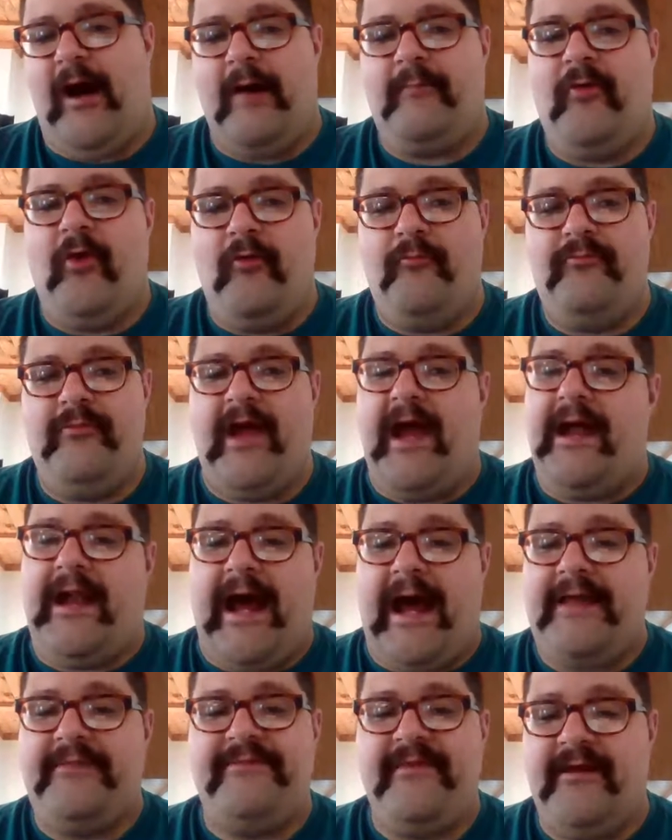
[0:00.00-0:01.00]
and
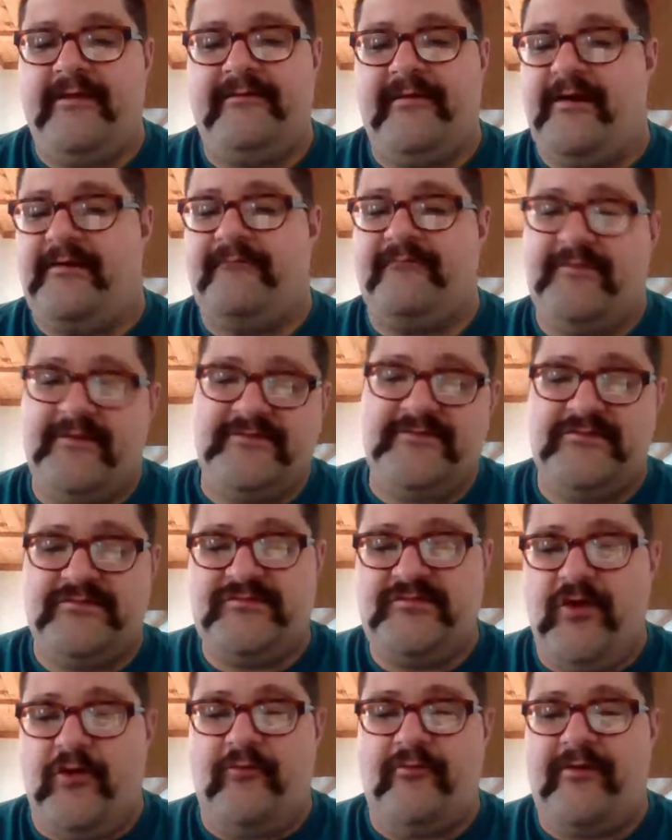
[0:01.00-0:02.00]
I think that if this
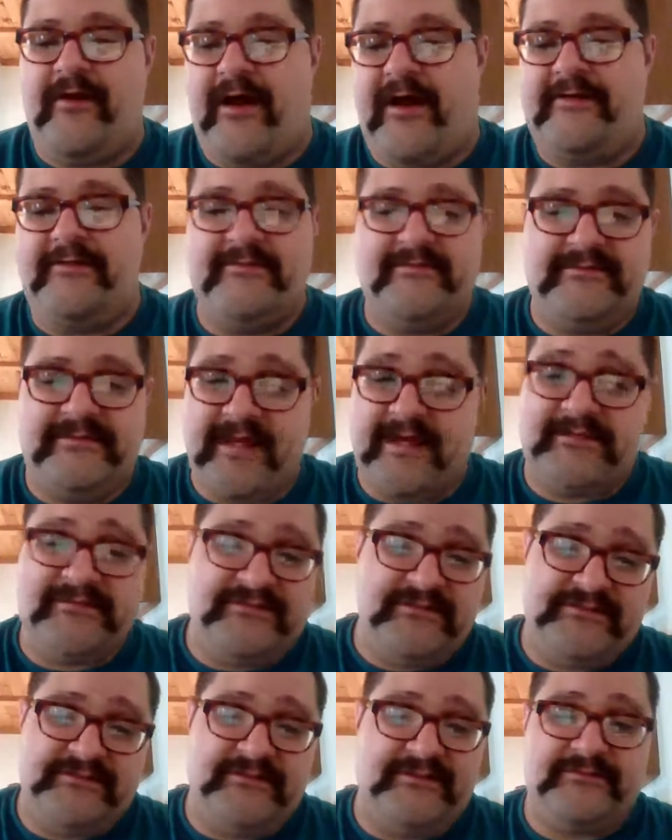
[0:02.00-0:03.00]
is going on in
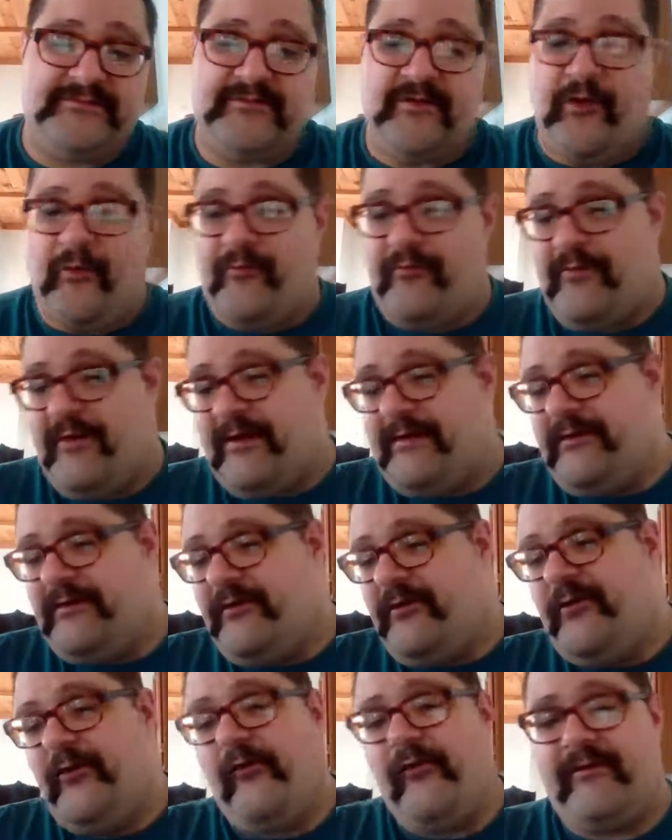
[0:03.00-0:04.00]
Texas and it's going on in
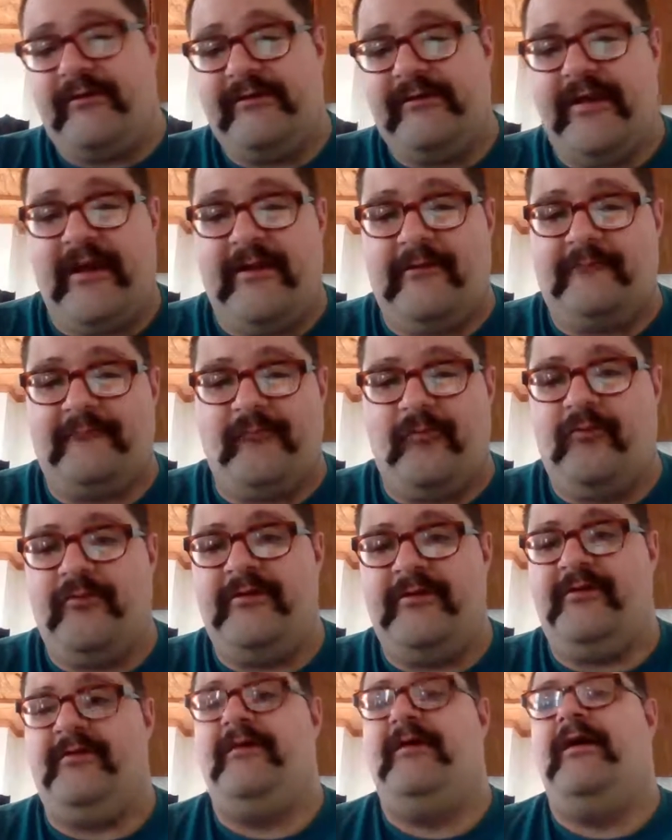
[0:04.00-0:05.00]
New York and
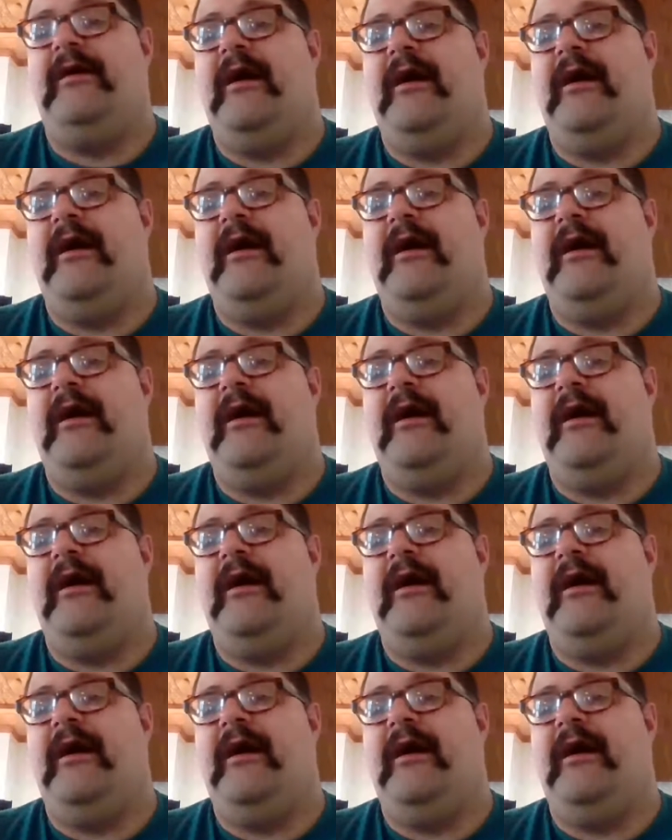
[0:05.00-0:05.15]
California,